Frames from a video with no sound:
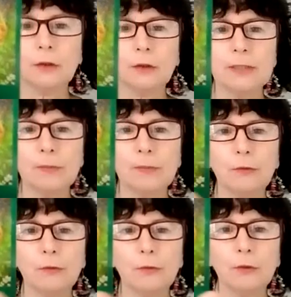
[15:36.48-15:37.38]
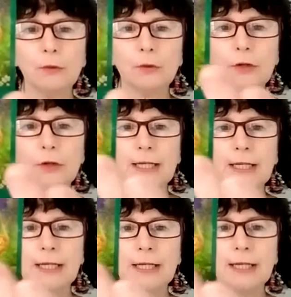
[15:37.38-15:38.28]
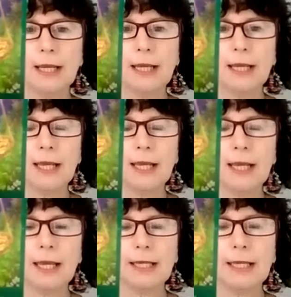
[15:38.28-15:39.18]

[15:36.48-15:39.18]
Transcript: be in balance. And look at all this beautiful green,